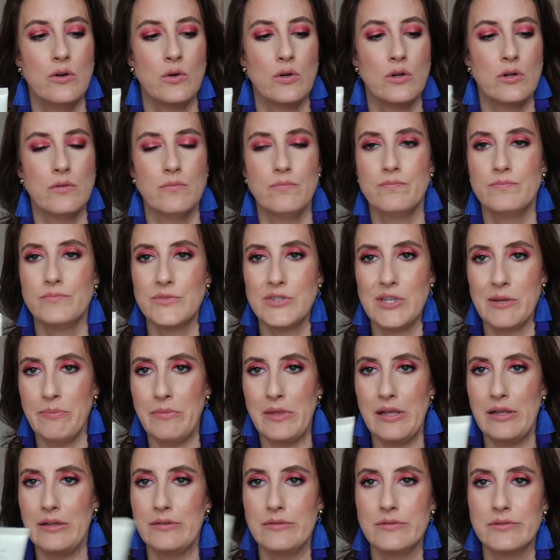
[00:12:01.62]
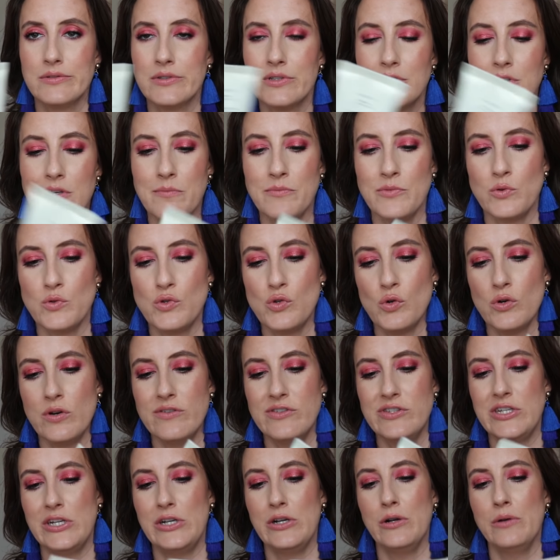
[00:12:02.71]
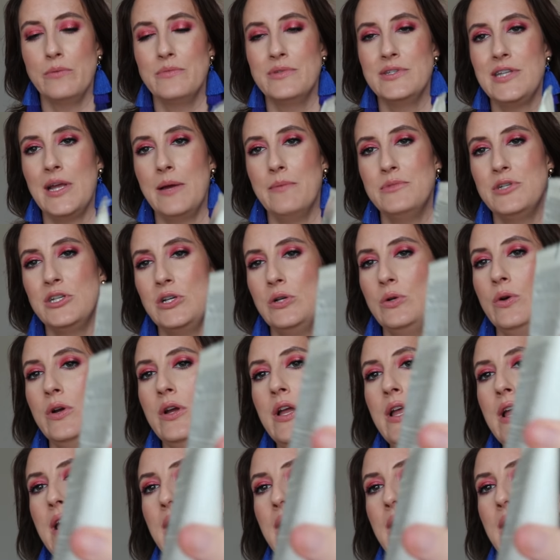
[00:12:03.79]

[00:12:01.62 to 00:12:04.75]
or something, some sort of serum step two.